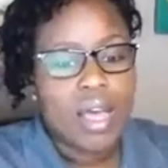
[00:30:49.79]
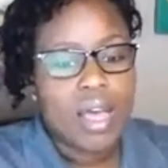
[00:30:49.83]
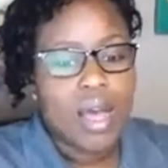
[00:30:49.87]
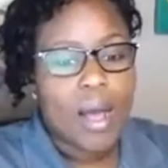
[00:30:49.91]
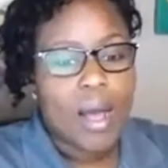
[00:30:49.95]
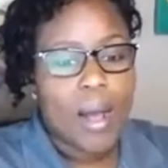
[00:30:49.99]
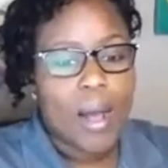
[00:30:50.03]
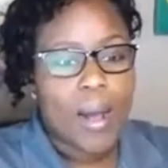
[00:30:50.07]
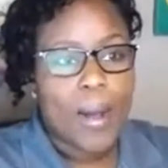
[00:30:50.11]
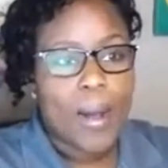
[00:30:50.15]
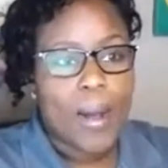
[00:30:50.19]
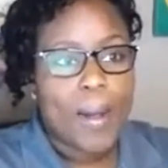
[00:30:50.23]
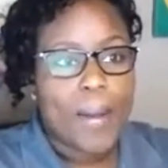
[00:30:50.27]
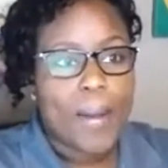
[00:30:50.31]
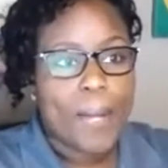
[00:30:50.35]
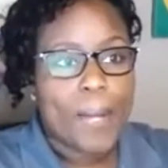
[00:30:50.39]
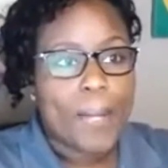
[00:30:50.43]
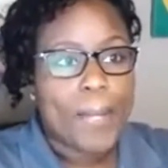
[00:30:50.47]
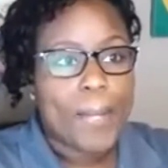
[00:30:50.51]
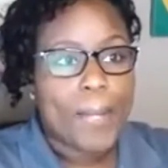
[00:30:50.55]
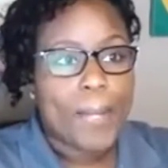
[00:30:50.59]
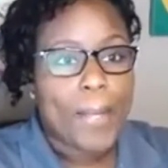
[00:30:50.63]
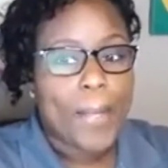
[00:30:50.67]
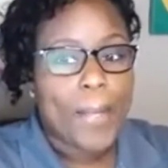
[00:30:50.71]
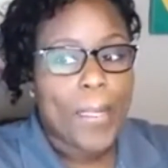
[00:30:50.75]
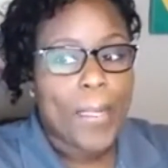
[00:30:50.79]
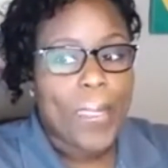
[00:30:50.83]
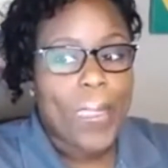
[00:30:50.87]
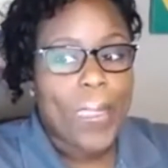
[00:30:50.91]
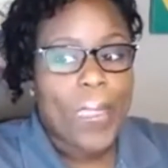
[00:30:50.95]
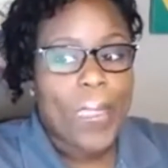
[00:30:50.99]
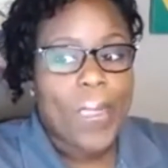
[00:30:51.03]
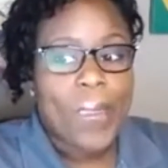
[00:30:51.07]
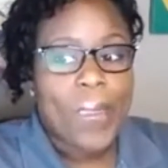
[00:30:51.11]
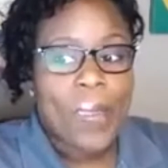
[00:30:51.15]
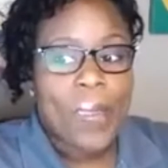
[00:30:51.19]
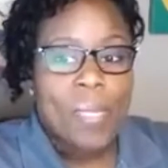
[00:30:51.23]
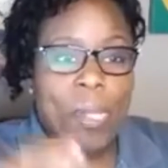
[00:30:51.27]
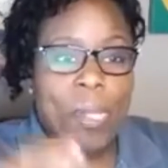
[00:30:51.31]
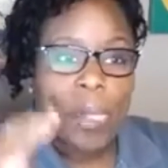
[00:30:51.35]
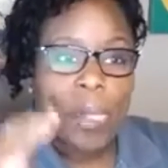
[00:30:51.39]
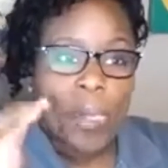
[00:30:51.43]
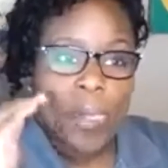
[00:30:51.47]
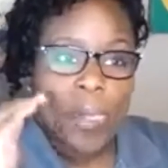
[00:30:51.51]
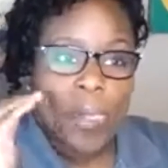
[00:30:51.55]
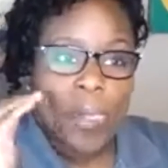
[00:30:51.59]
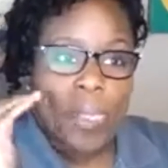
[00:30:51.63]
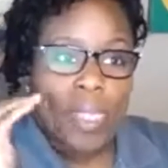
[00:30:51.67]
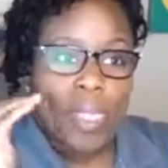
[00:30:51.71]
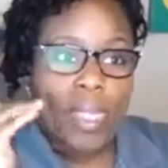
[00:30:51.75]
I
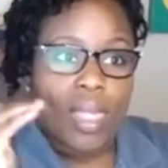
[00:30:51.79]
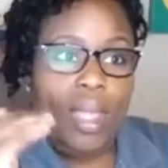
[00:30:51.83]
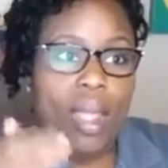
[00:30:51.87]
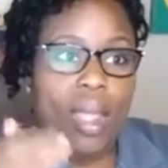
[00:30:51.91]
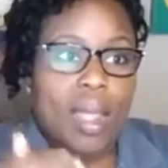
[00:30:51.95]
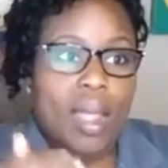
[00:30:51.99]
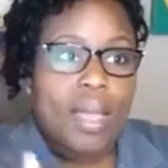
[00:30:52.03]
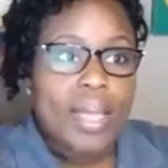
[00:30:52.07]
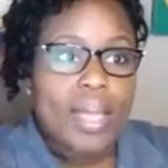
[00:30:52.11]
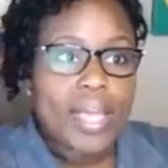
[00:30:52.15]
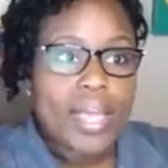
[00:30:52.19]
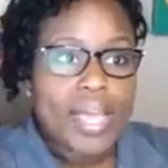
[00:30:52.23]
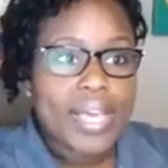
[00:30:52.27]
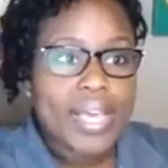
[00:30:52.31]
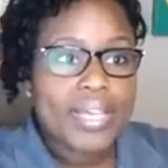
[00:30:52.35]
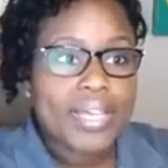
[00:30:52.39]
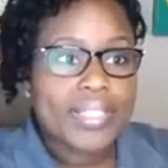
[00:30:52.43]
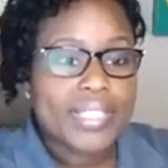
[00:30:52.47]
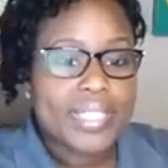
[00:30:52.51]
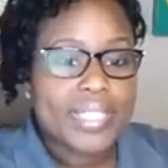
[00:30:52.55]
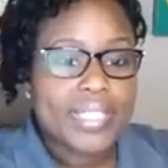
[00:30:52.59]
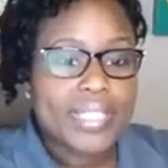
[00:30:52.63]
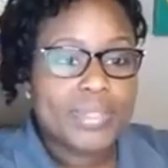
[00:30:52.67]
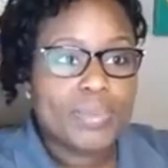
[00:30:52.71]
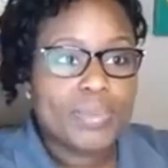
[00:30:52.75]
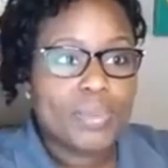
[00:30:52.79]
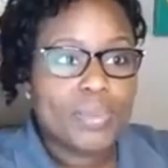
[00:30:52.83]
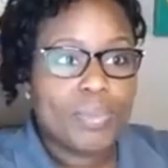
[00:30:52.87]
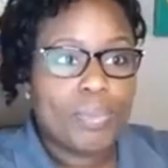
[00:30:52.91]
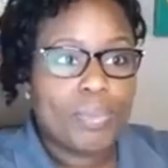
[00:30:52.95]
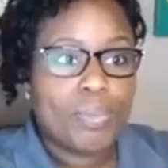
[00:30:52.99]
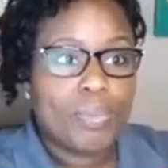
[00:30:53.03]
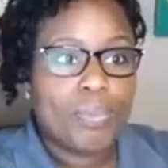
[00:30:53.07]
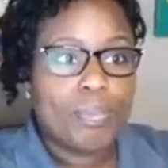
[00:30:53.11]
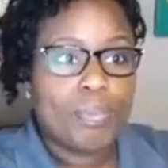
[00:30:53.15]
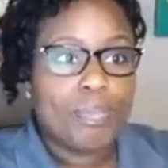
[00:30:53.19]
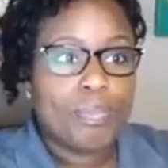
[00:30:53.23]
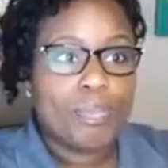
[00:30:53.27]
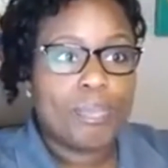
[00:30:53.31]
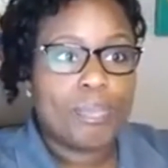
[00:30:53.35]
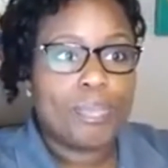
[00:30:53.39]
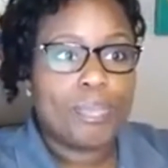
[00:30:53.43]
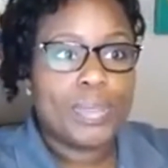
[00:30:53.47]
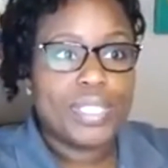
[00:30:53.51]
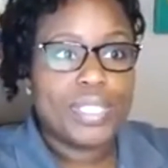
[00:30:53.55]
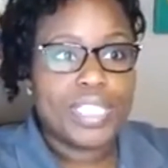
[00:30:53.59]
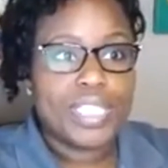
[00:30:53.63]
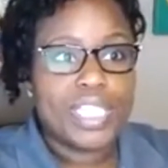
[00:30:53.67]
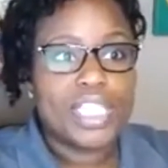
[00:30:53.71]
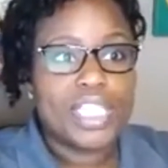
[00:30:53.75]
had this
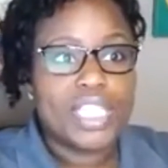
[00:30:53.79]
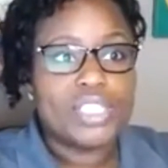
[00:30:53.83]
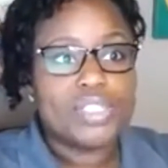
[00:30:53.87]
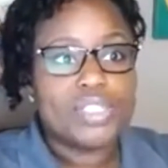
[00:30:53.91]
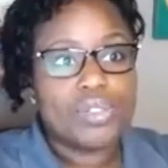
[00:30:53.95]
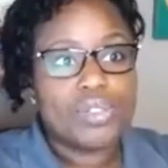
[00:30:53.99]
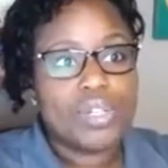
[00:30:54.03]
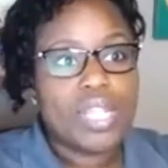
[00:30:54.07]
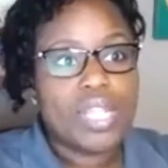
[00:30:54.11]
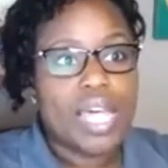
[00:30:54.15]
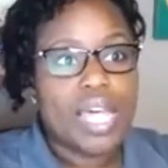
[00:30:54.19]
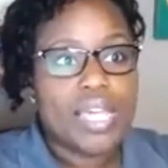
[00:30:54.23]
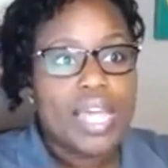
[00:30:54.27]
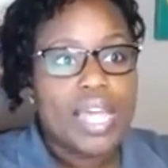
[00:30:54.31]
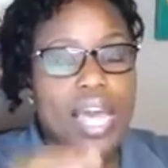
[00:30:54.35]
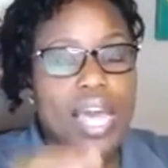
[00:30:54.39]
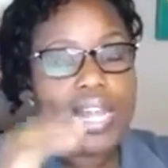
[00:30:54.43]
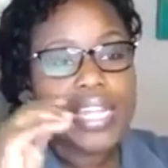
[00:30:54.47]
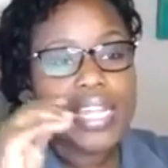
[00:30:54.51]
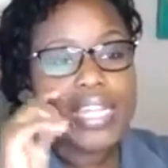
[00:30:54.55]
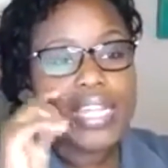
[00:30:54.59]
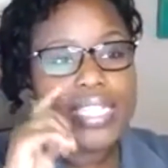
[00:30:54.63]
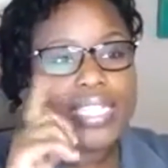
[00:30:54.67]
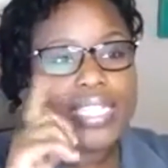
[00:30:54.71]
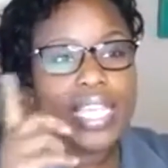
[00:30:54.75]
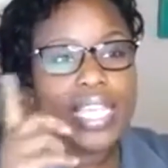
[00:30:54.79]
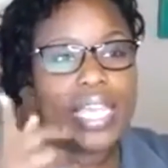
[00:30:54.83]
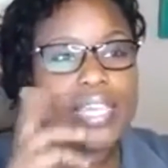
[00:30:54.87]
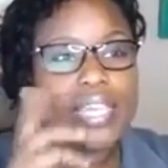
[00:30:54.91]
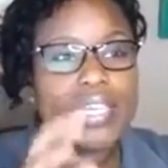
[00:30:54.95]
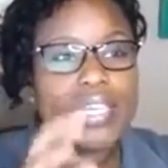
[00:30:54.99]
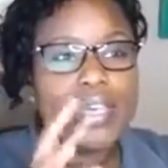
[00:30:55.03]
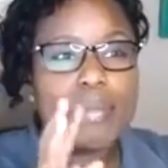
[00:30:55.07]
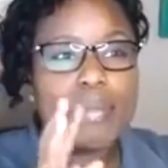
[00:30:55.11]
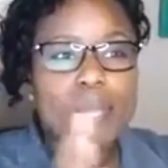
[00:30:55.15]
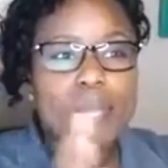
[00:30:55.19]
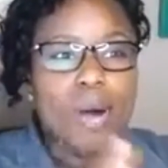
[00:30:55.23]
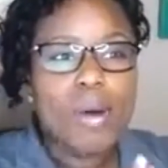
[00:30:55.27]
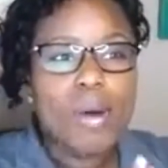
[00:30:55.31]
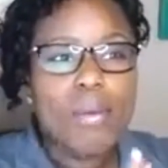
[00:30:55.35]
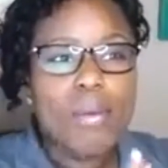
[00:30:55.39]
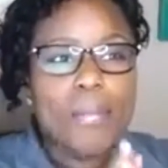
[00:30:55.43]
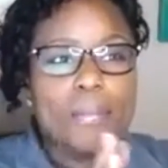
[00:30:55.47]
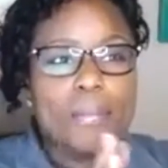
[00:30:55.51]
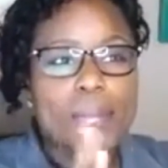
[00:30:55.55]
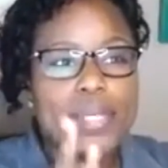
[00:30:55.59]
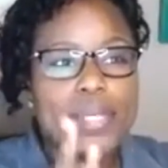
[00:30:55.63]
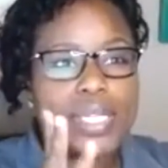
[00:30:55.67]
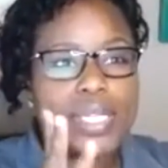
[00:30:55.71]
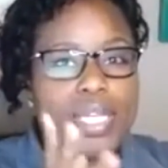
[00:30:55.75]
potential client. I didn't take him on
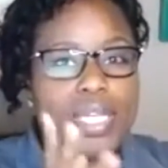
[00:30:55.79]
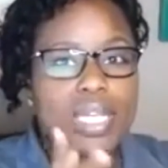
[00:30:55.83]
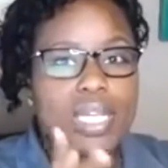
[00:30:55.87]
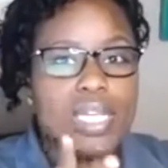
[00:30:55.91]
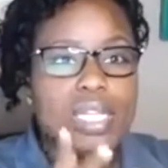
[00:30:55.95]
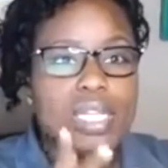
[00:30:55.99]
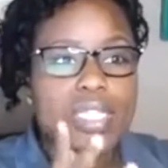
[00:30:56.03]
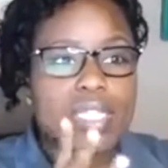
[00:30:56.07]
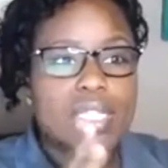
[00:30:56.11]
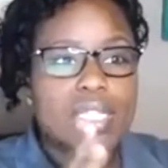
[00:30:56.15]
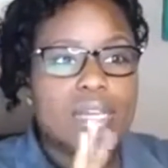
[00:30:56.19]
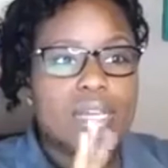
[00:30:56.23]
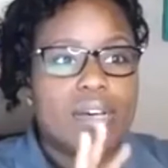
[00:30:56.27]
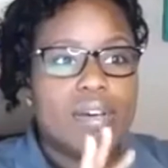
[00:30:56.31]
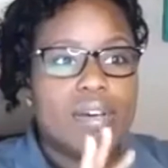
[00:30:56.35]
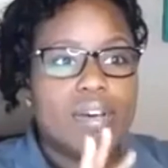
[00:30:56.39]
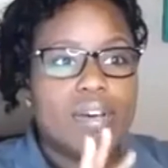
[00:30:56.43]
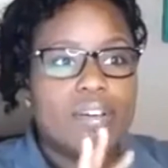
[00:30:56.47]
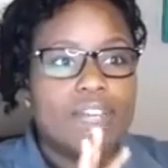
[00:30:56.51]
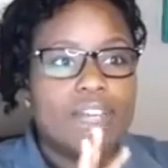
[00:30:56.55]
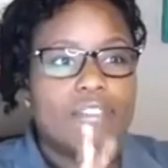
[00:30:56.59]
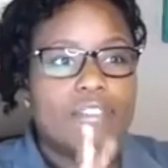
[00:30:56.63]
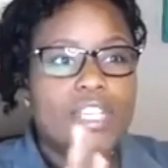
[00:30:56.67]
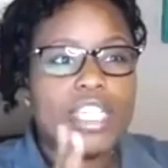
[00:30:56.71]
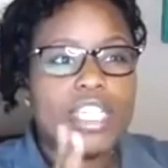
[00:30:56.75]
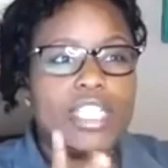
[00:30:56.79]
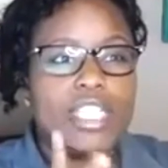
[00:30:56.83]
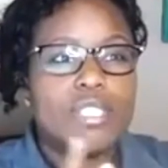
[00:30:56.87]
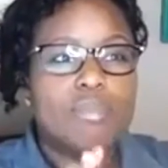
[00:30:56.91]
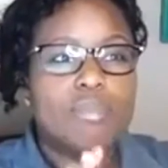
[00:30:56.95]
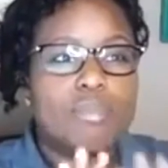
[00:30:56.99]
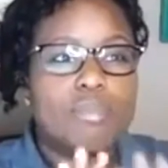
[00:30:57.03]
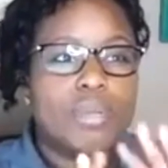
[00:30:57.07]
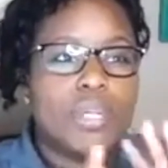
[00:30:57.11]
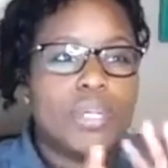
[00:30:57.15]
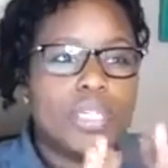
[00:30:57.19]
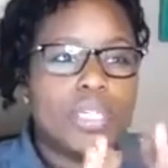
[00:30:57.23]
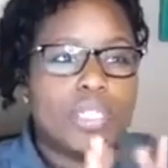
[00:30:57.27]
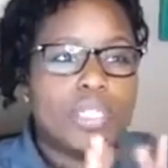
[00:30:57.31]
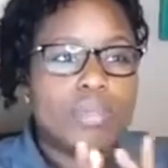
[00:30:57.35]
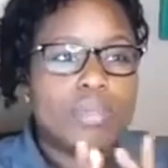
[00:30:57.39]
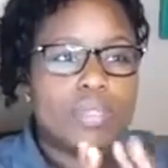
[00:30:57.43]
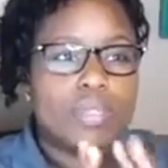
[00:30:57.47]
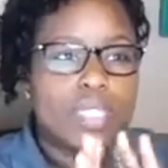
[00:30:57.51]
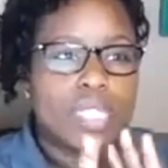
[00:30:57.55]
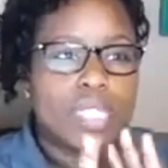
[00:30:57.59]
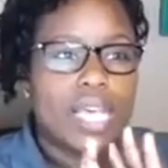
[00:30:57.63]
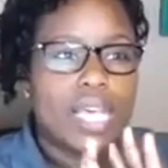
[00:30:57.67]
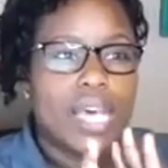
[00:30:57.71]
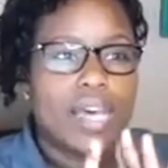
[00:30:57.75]
because of his books was
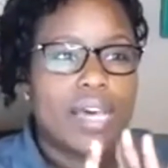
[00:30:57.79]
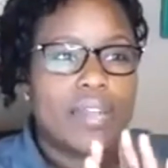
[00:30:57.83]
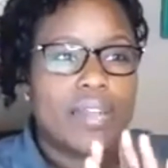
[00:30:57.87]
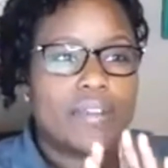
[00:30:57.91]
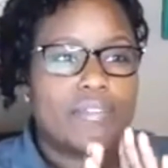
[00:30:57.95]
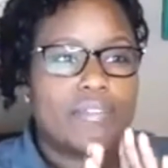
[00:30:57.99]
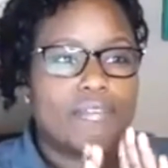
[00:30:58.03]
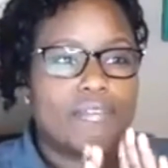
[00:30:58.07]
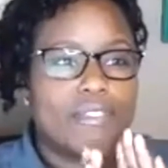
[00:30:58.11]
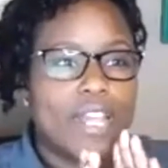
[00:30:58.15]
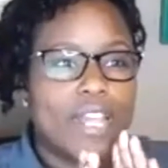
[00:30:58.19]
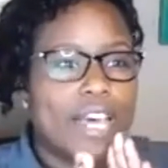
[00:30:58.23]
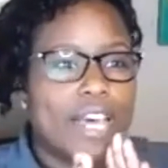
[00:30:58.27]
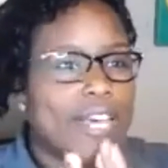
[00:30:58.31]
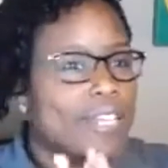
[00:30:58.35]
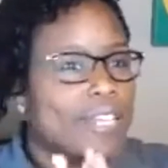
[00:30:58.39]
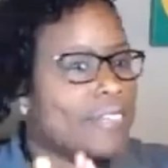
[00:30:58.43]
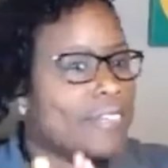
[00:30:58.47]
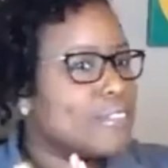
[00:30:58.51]
kind of like